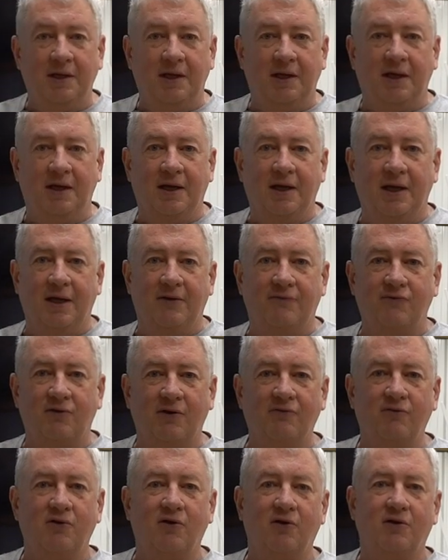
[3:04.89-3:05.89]
Have you
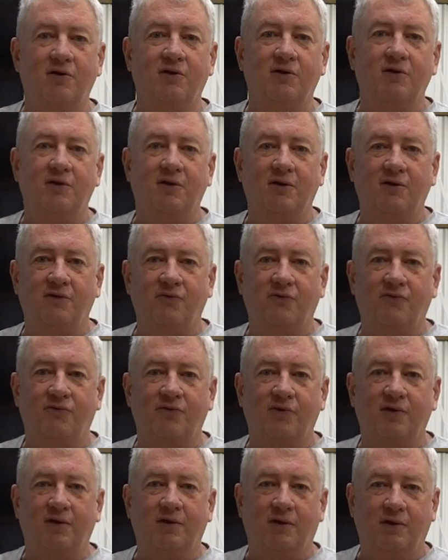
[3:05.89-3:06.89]
ever heard
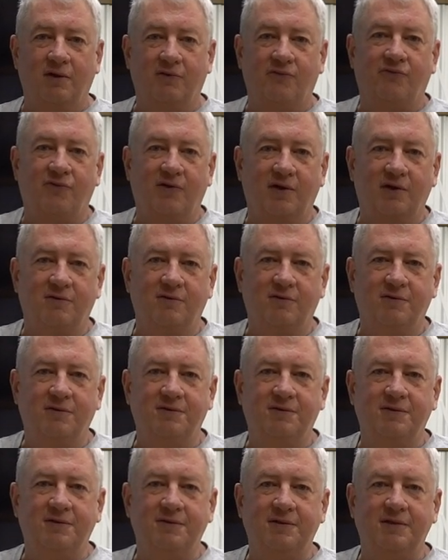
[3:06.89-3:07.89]
of a lift vector?
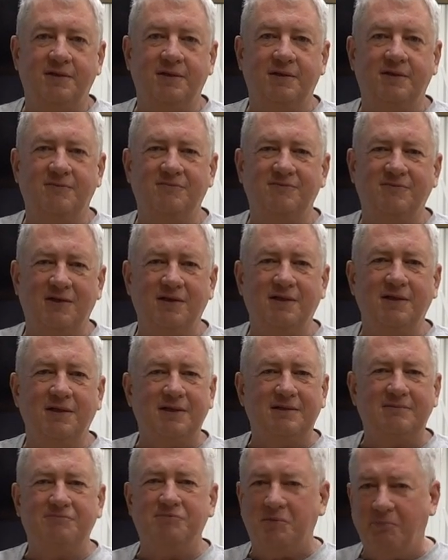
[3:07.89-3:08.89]
Well,
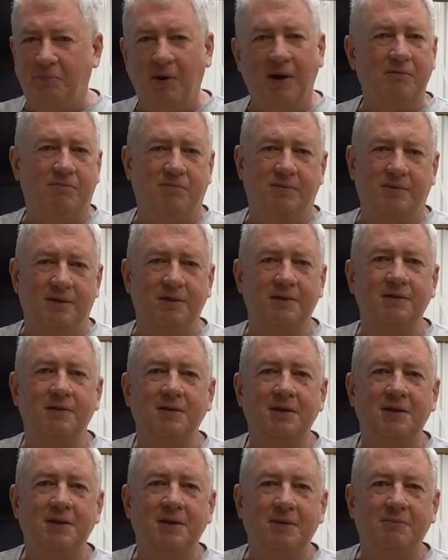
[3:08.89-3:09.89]
it'd be probably,
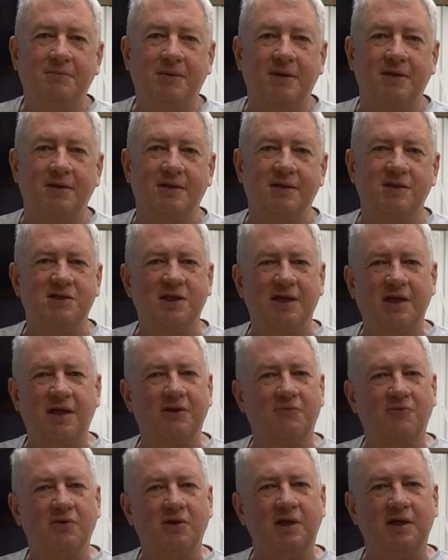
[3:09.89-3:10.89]
but instead of
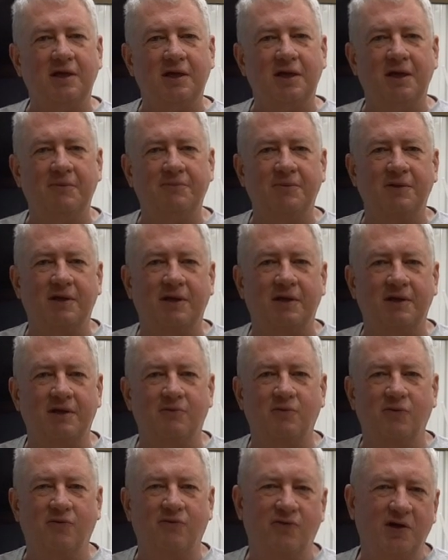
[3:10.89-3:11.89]
getting really
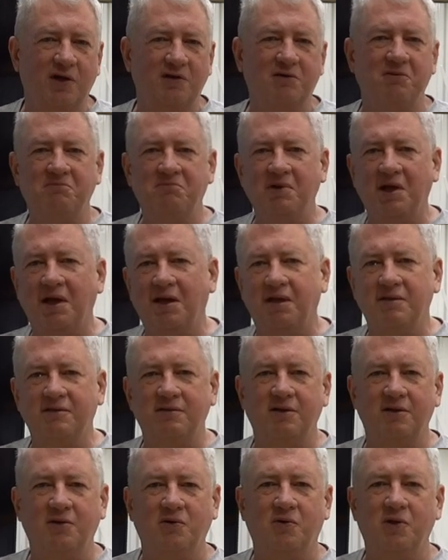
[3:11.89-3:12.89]
complicated with vector math
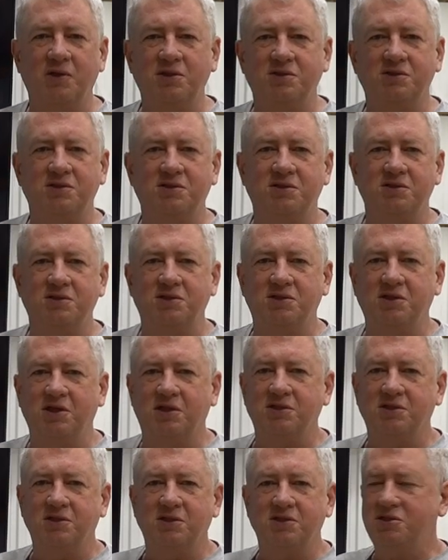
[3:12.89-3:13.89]
and equations and
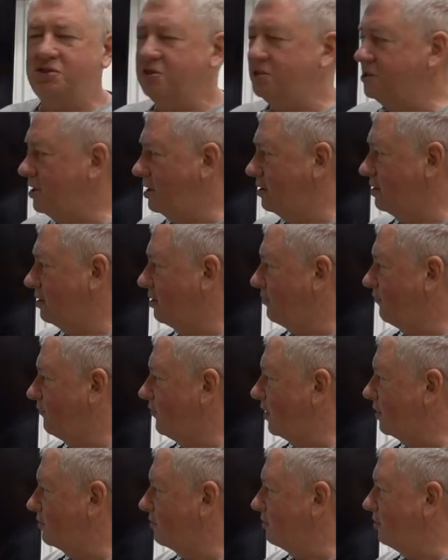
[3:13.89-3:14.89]
such, let's just say that a
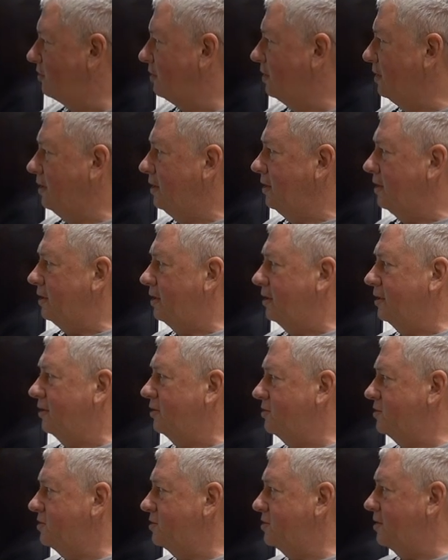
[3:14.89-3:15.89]
vector
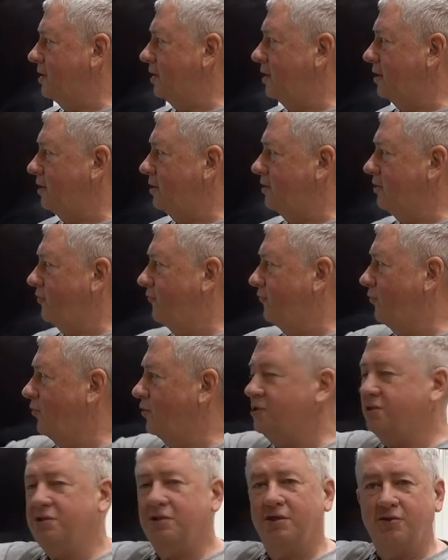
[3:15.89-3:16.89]
is a
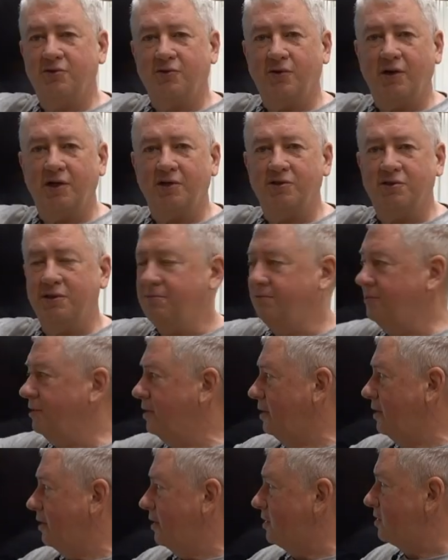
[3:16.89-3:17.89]
force in a direction.
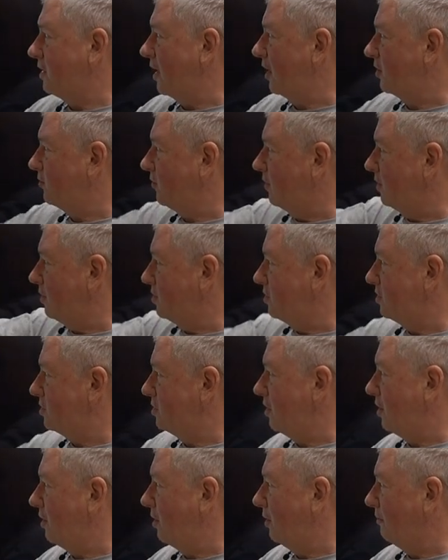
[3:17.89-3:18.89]
It's actually a
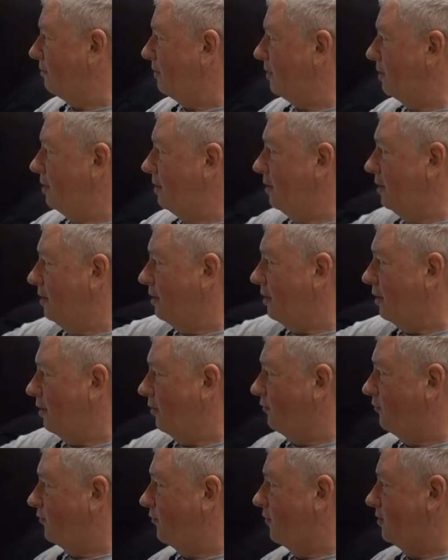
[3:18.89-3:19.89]
sum
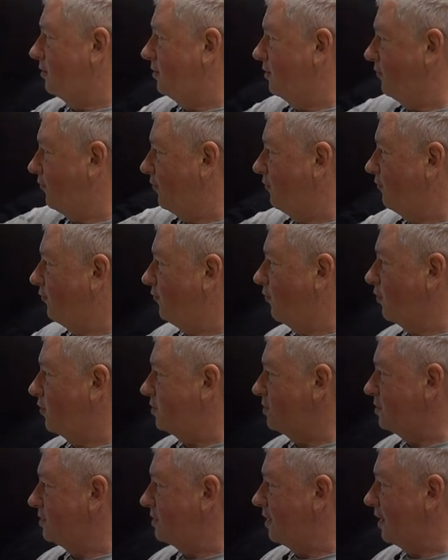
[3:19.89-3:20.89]
of the different
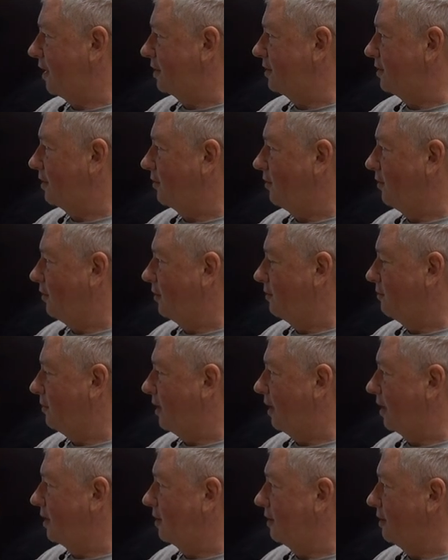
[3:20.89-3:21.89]
forces acting on a
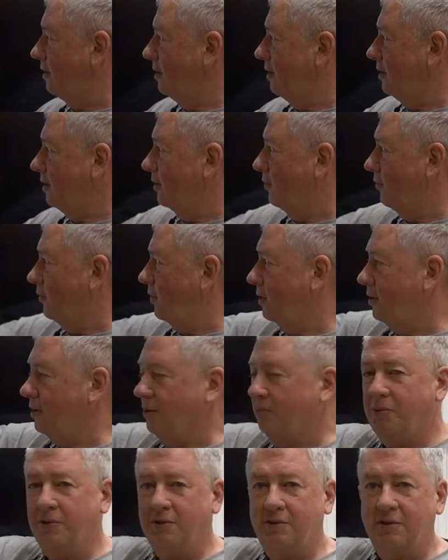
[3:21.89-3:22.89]
body going in
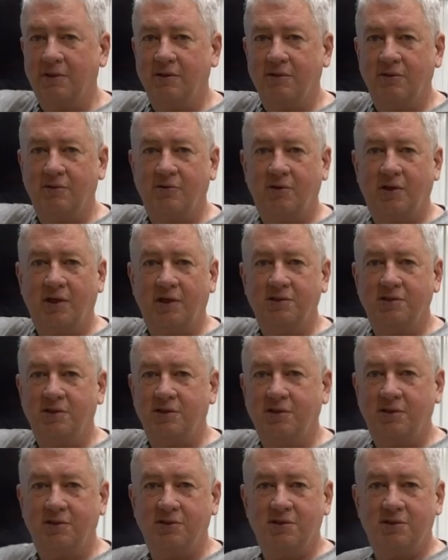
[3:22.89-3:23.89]
a particular
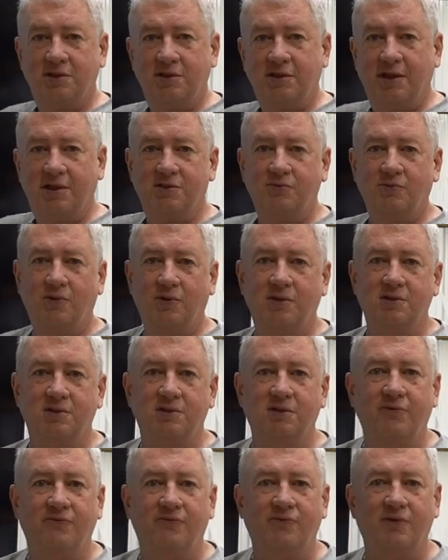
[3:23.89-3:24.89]
direction. You can see that's the way
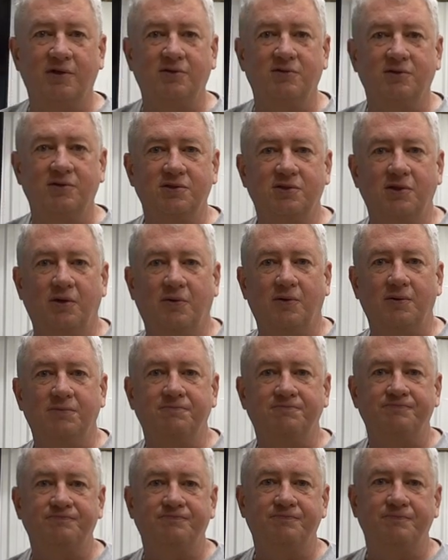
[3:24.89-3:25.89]
this lift vector is going.
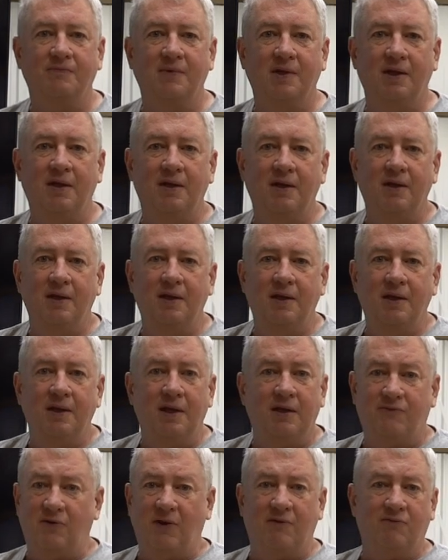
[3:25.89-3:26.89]

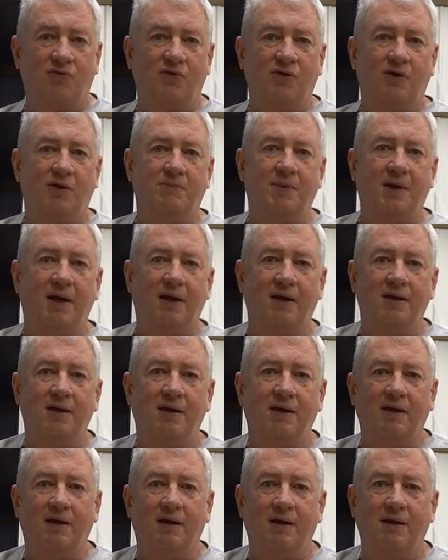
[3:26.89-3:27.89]
If you haven't thought
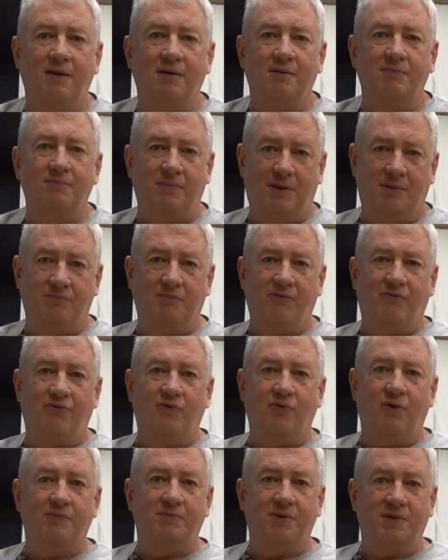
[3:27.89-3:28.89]
about it
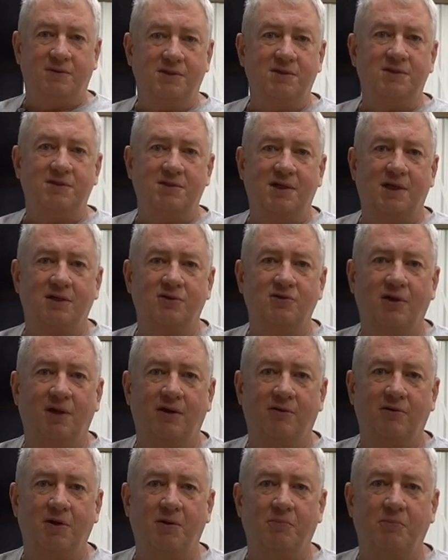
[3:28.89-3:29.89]
before, but this is actually
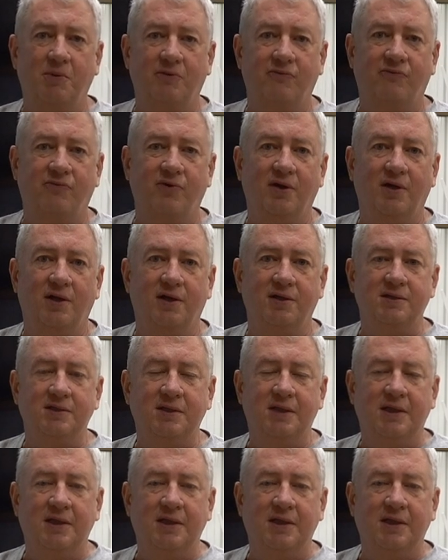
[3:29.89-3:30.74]
how an airplane flies.